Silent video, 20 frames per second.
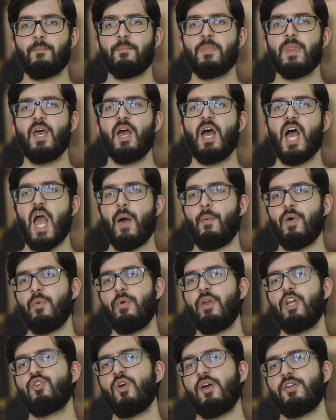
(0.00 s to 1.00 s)
And what you
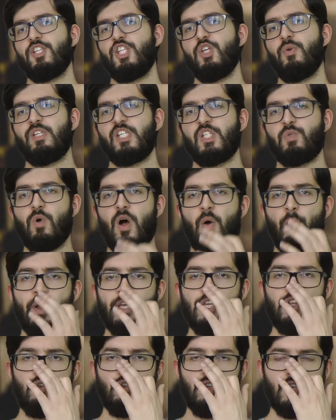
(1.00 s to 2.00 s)
want to try to do is as well,
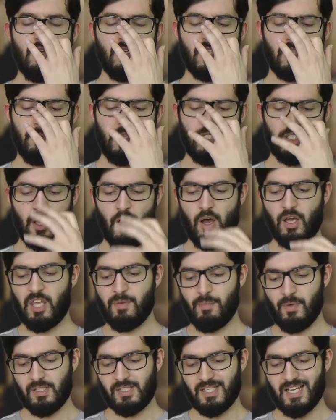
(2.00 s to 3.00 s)
when you use some of these
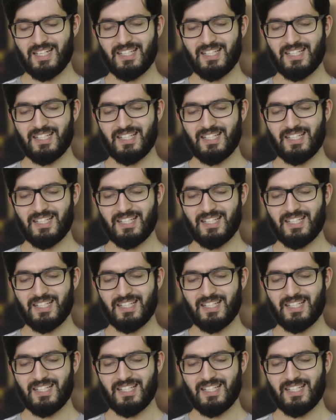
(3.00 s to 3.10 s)
arguments,